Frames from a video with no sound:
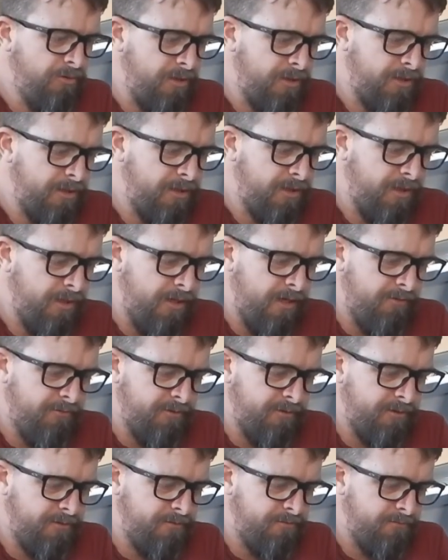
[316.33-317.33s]
Like, you know,
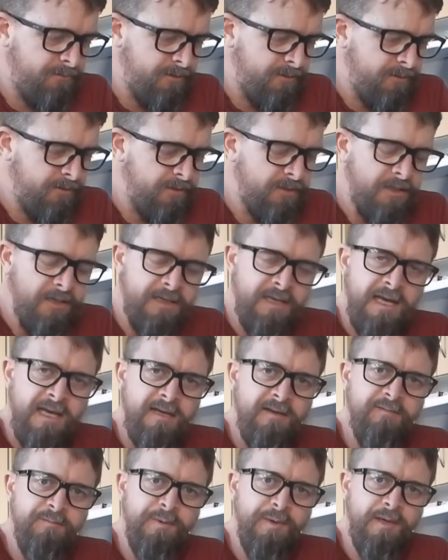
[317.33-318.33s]
having a
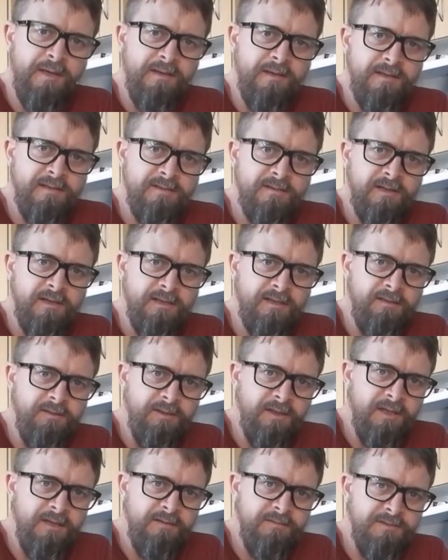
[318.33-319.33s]
keg of beer that's like,
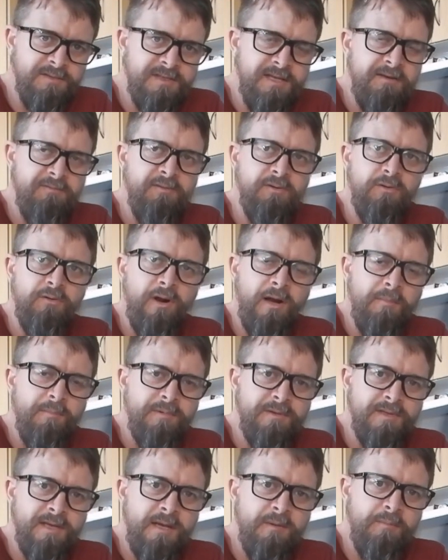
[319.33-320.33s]
you know, 7 or
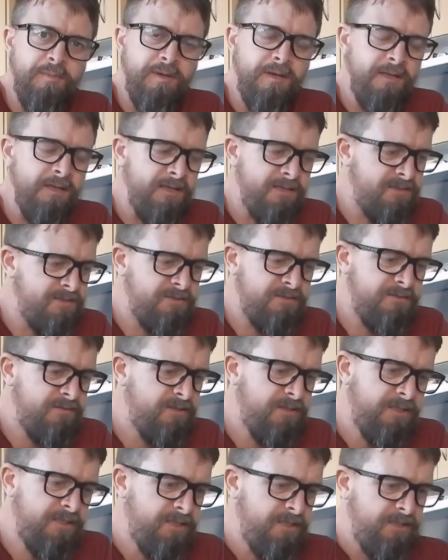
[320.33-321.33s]
8% beer, that's,
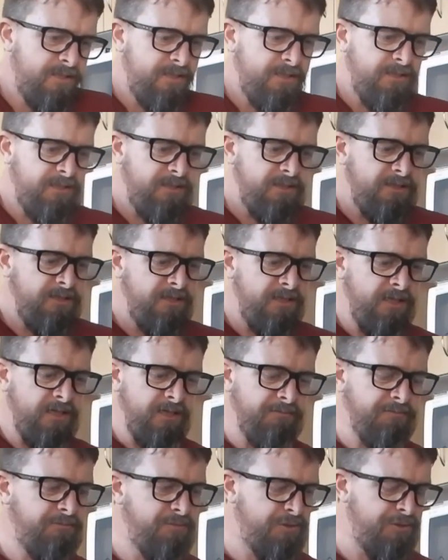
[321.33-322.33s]
yeah,
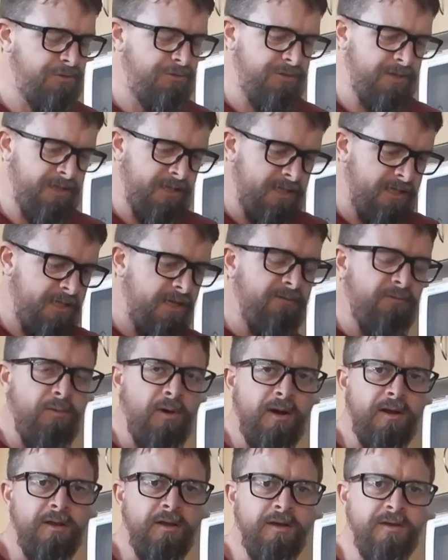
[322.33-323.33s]
should really only have
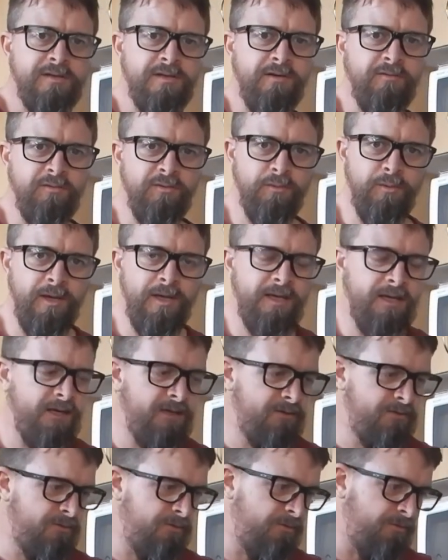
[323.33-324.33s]
one of those over the
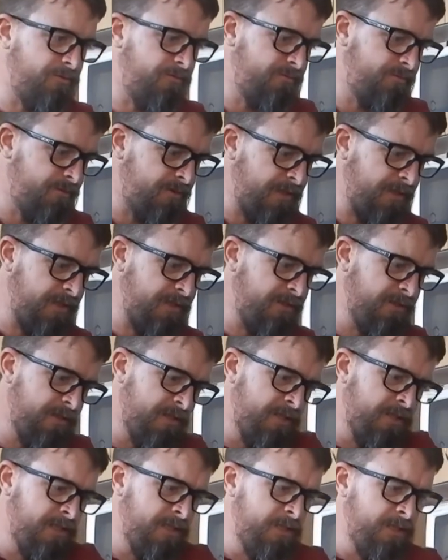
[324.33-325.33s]
weekend, or, you know.
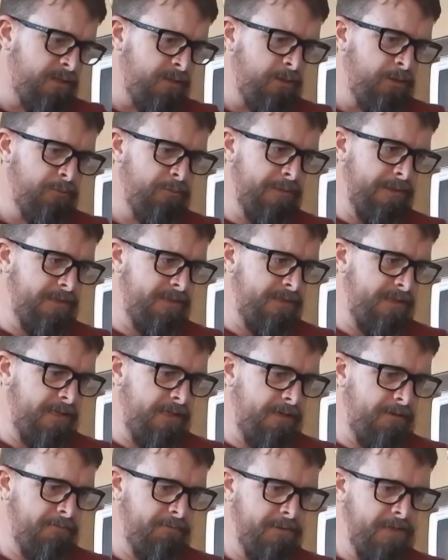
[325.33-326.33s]

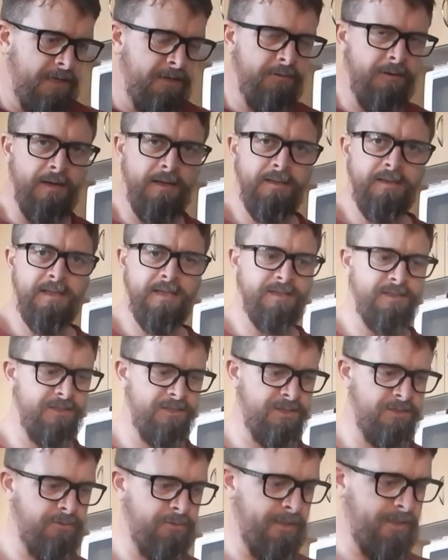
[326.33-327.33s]
But anyway, that's
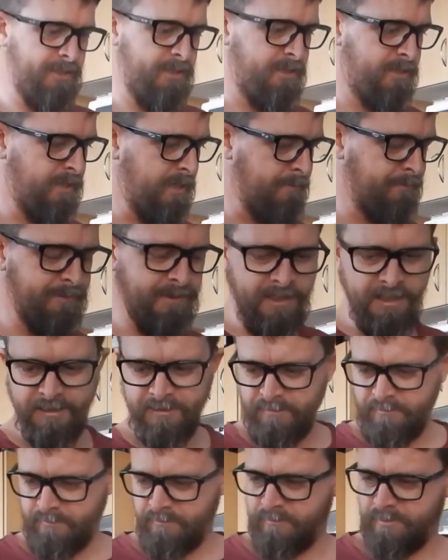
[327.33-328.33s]
just a quick
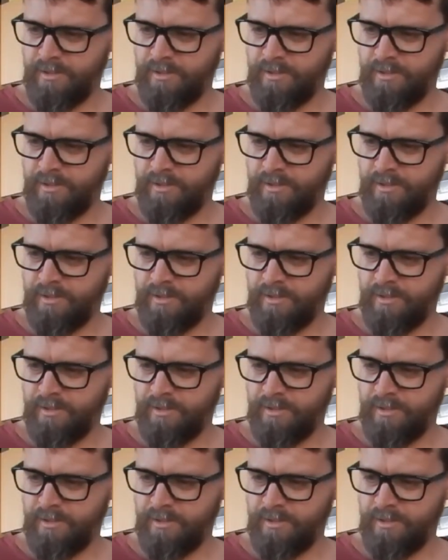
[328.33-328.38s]
update.